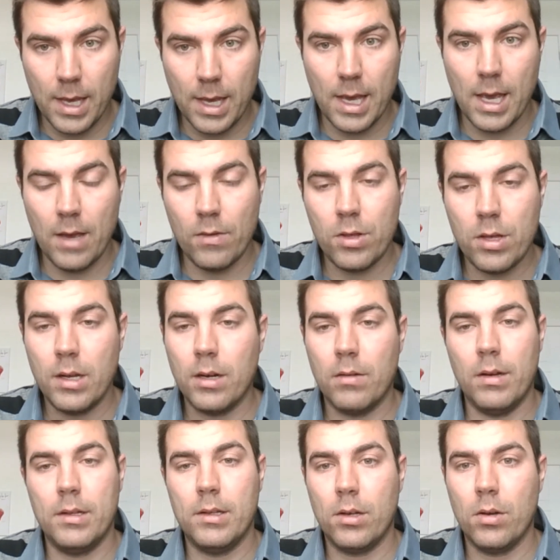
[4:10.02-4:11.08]
if she had
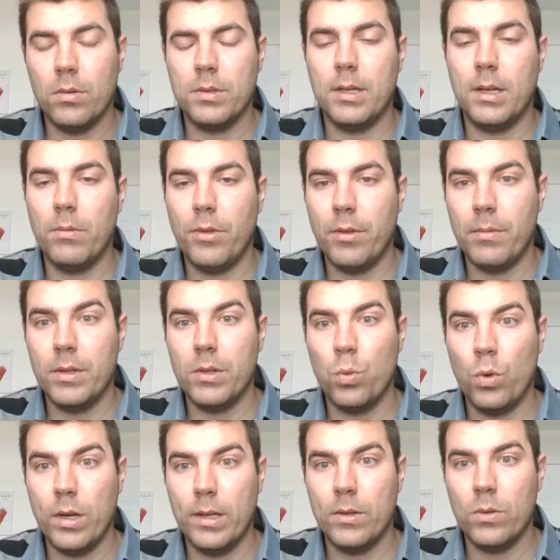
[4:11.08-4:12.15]
agreed to co-sign with him in
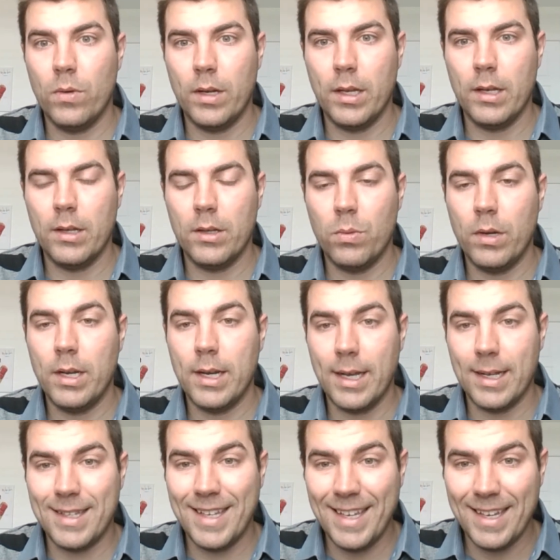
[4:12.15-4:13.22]

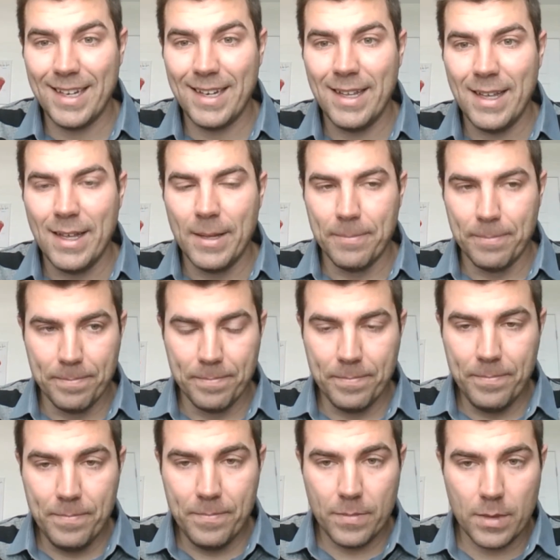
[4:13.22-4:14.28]
2019,
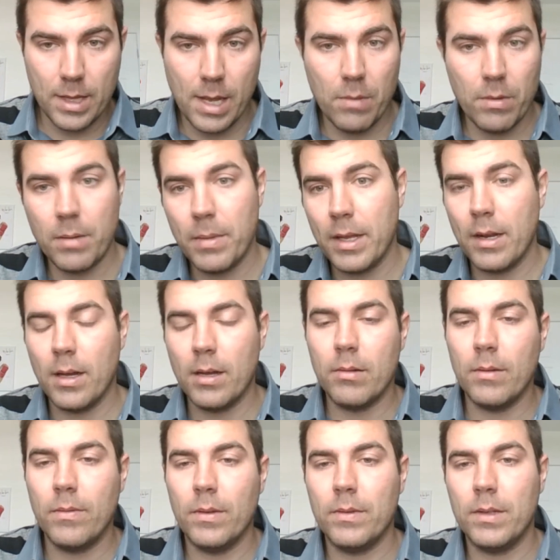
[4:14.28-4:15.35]
they would have made
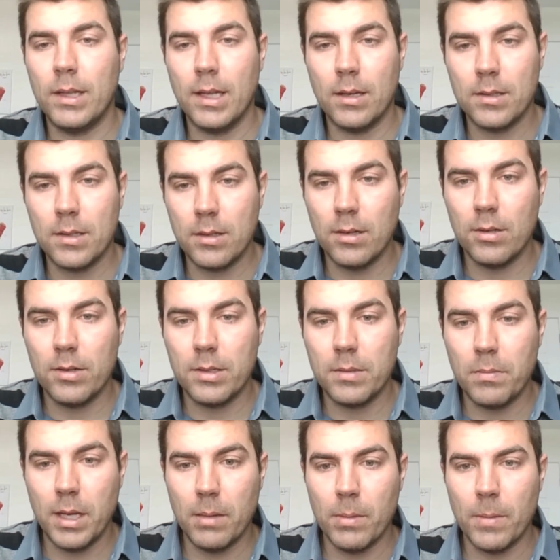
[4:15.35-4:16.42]
$150,000
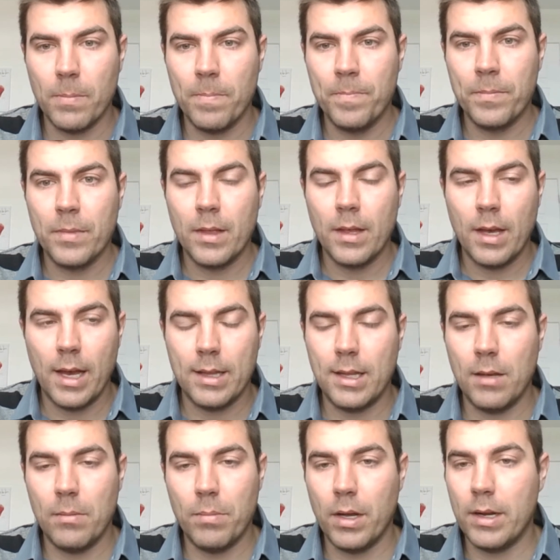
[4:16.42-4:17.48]
minimum had they
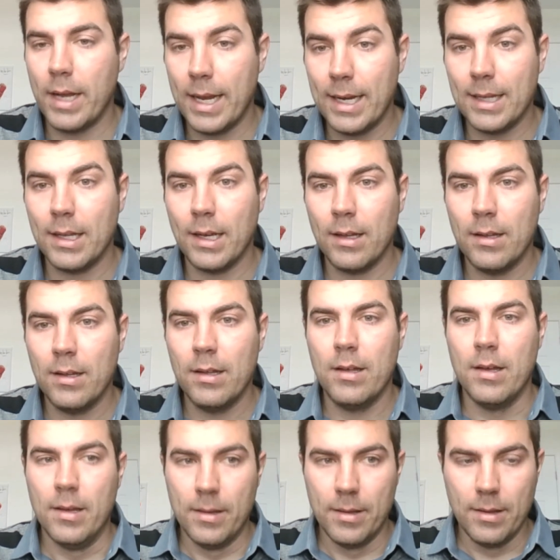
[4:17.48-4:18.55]
bought anything.
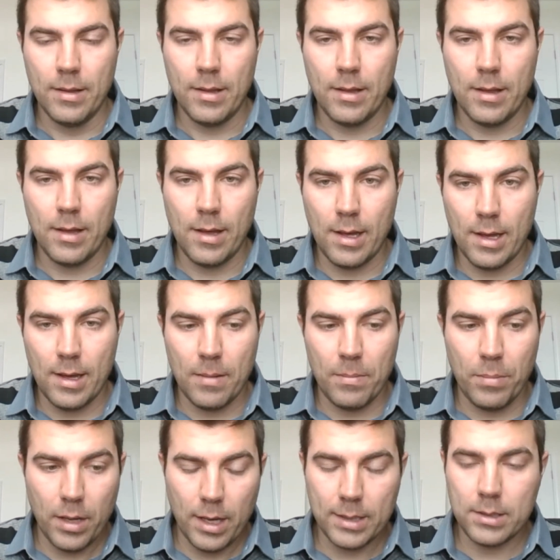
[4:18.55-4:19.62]

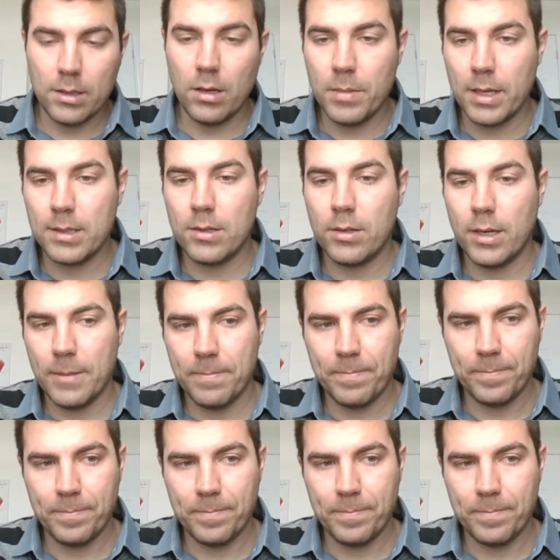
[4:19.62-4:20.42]
But I saw him yesterday,